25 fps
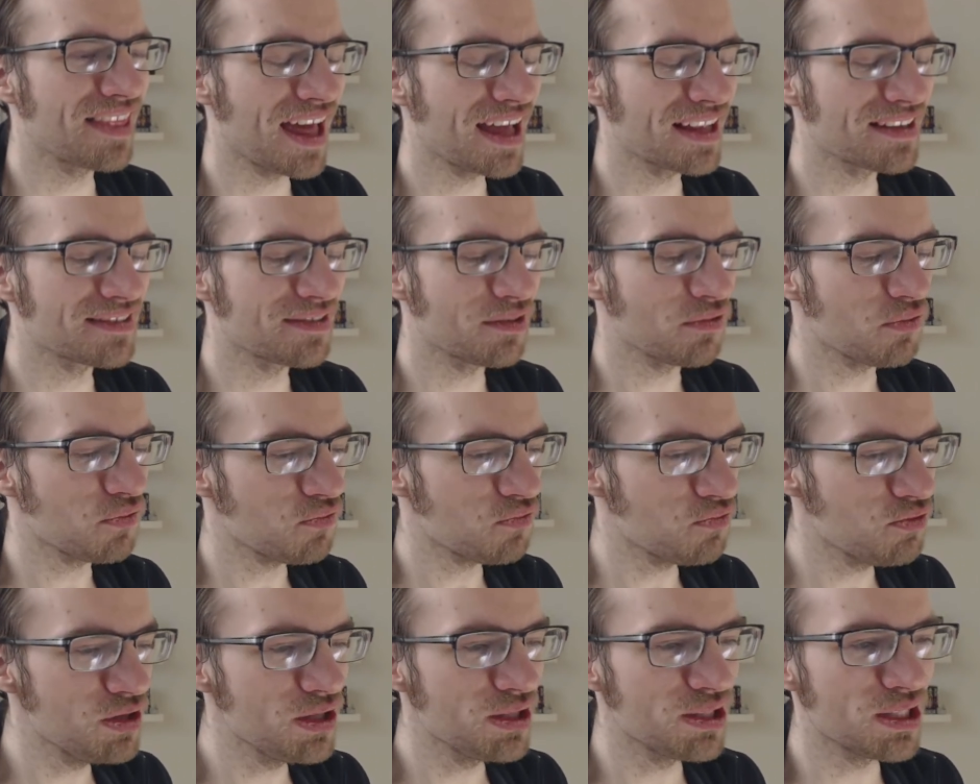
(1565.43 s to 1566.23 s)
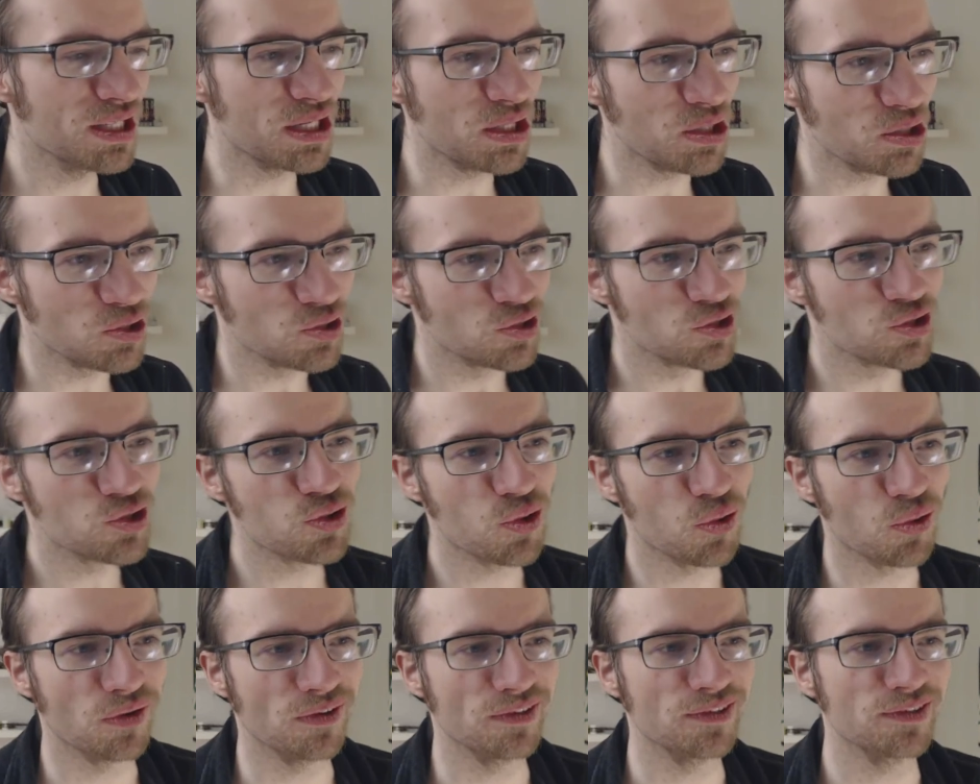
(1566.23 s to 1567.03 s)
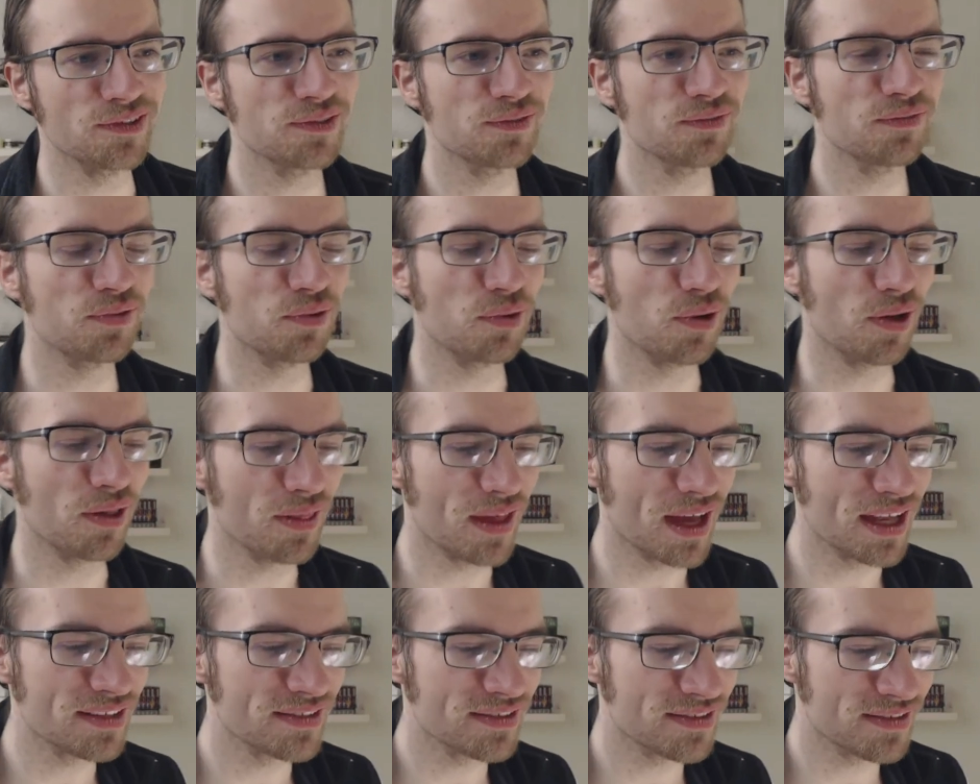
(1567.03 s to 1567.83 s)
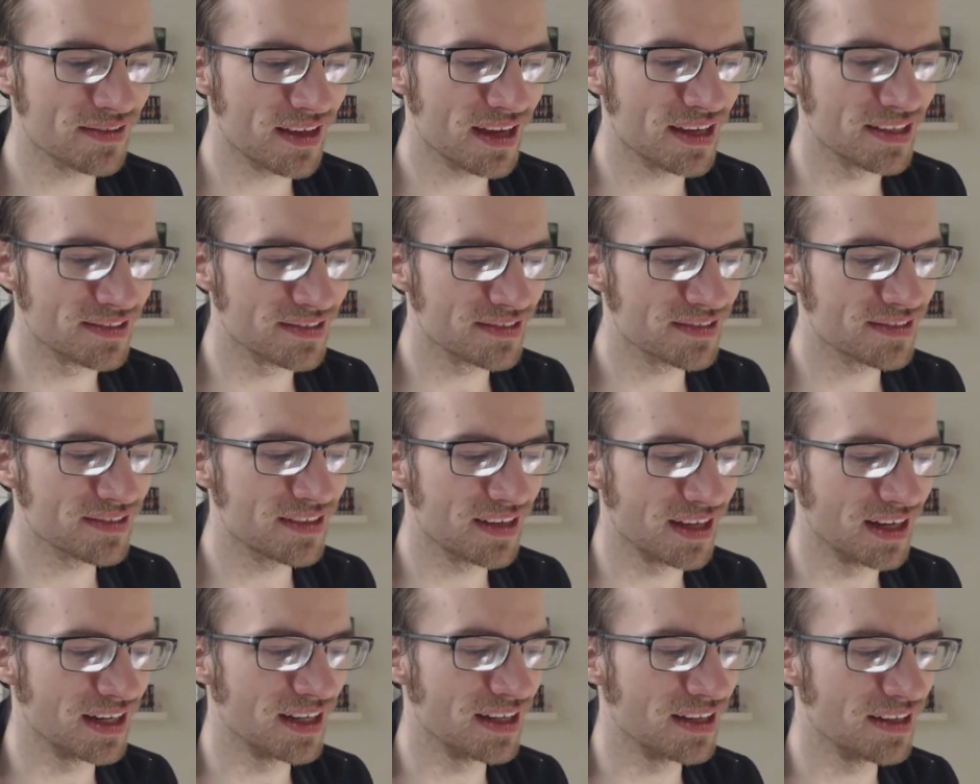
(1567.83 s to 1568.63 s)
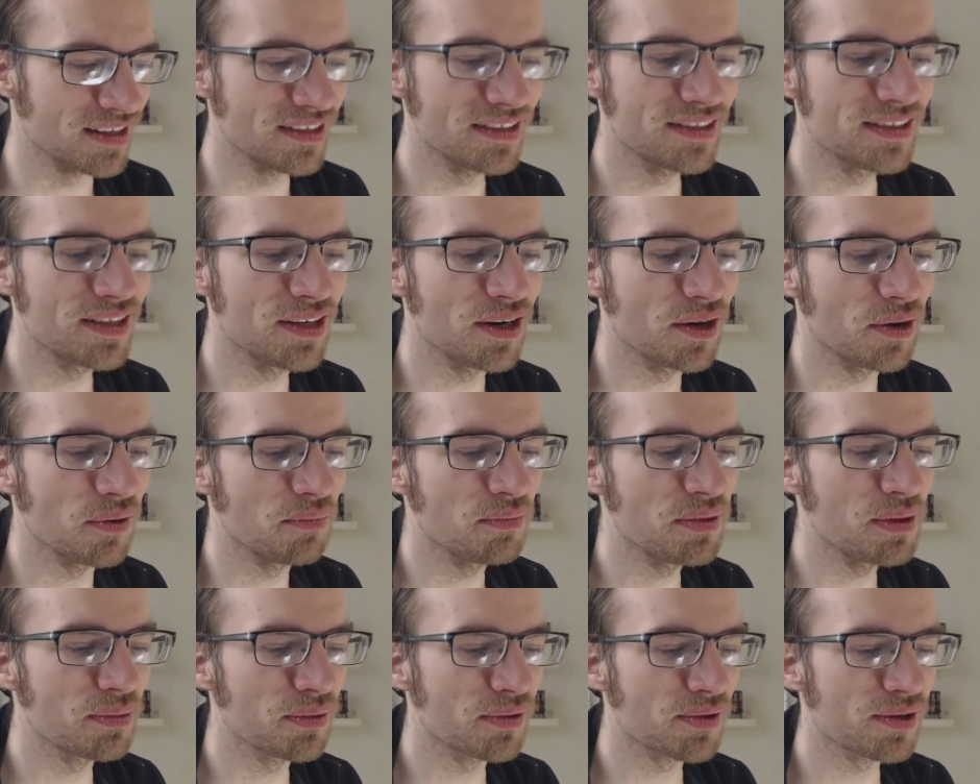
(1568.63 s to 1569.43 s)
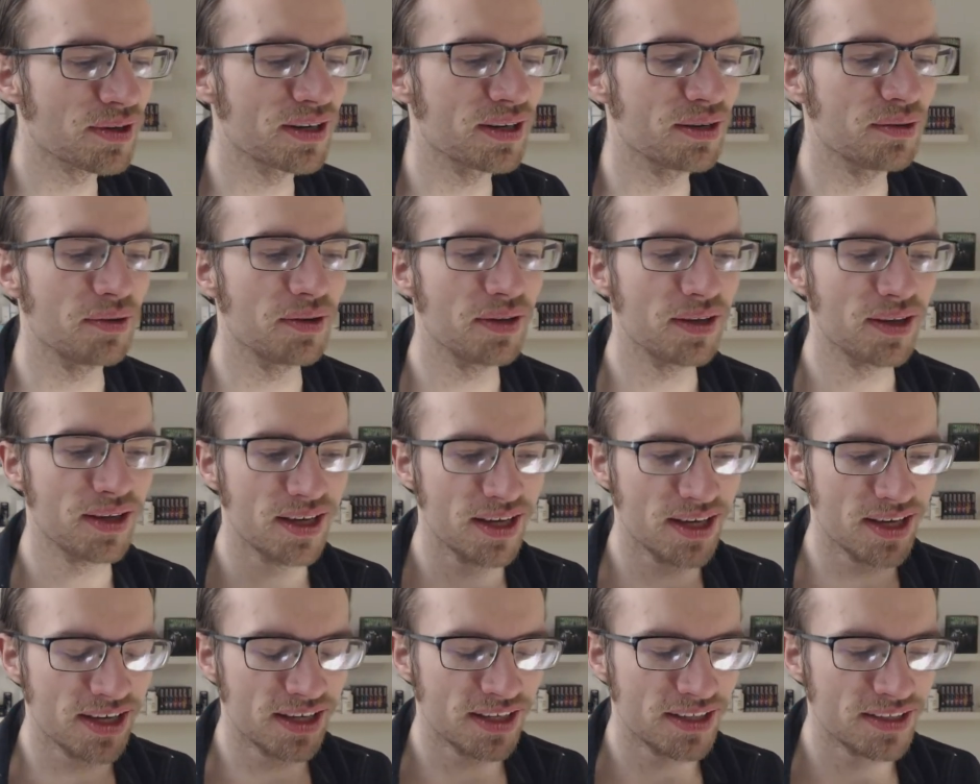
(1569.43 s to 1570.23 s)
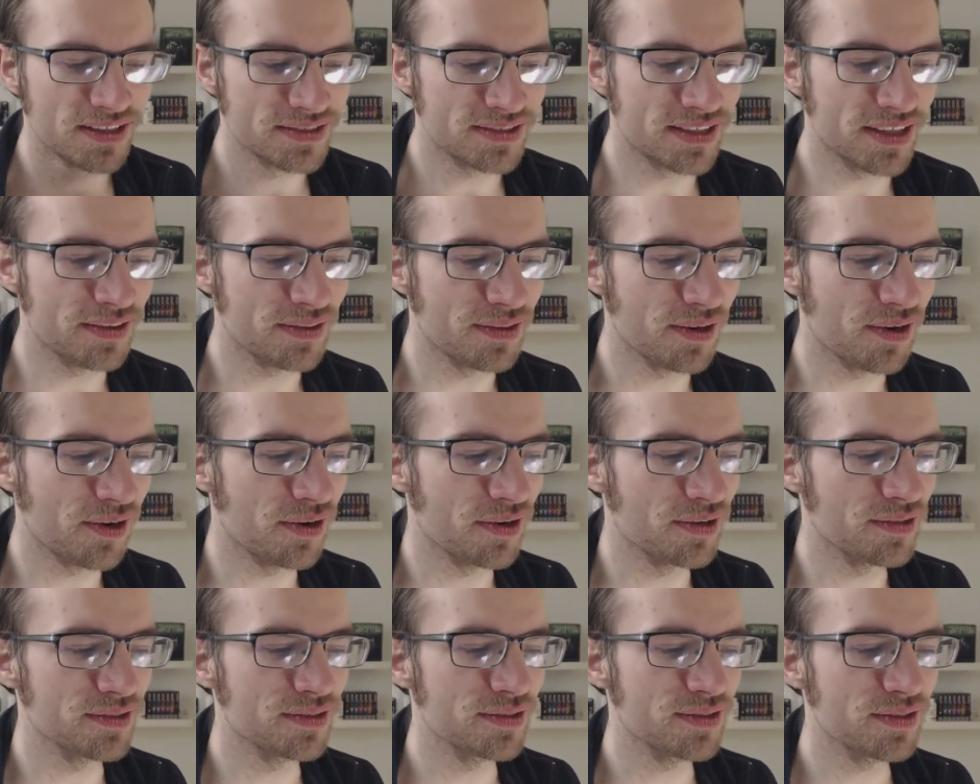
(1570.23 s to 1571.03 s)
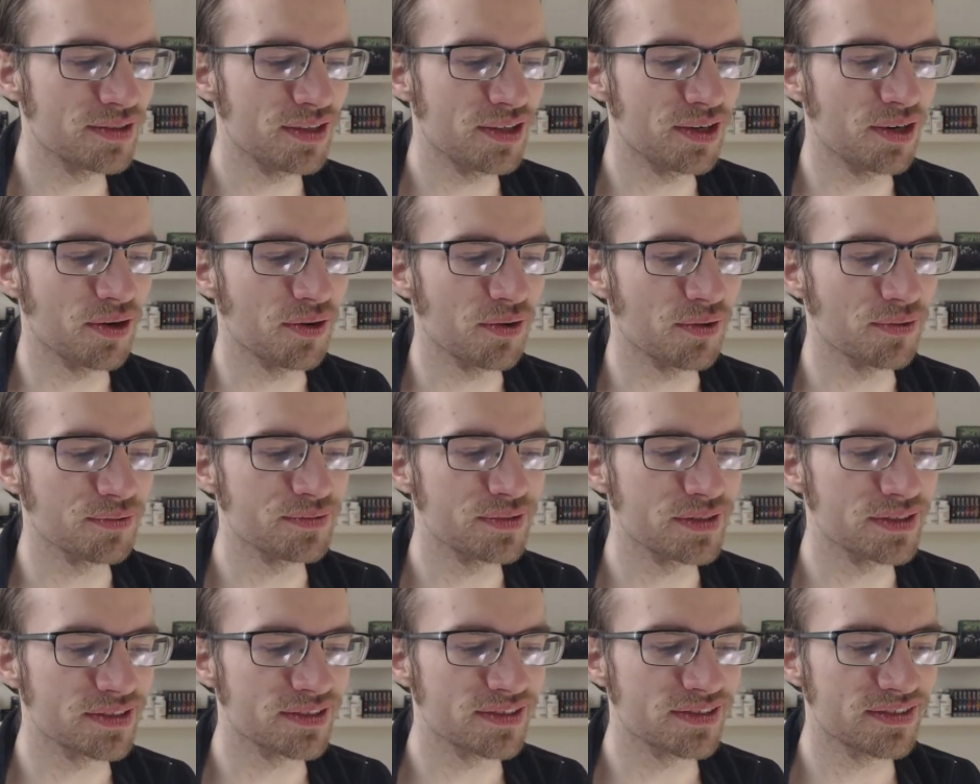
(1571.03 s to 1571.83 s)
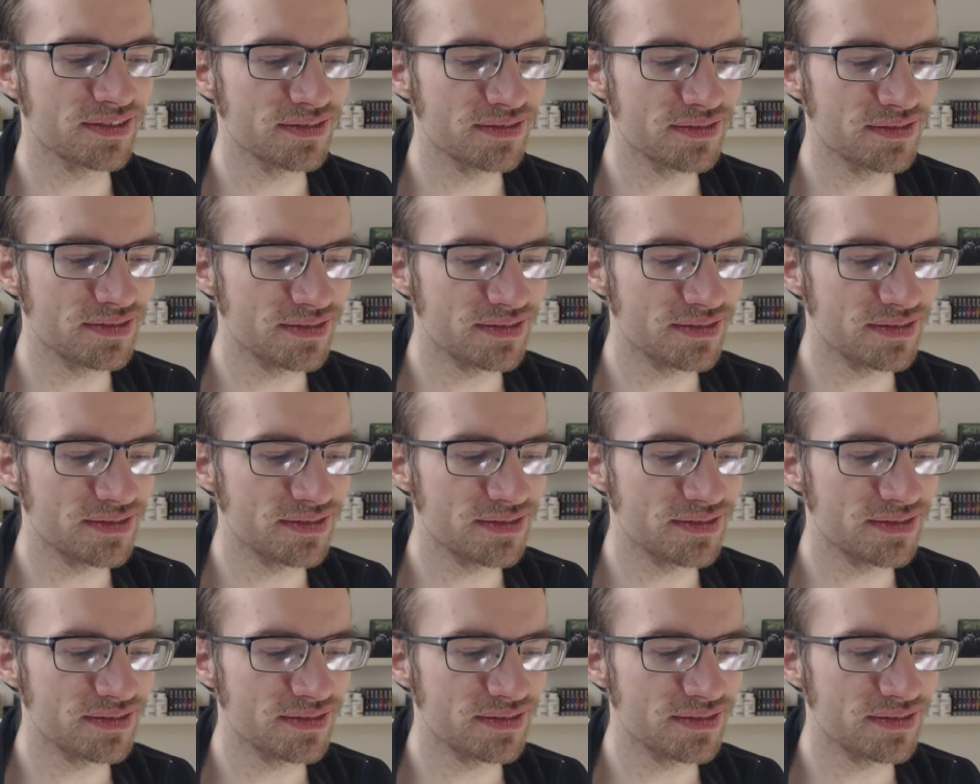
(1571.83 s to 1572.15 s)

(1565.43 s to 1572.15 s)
That's a really good choice for that's that's gonna you know people are gonna sit there and you know just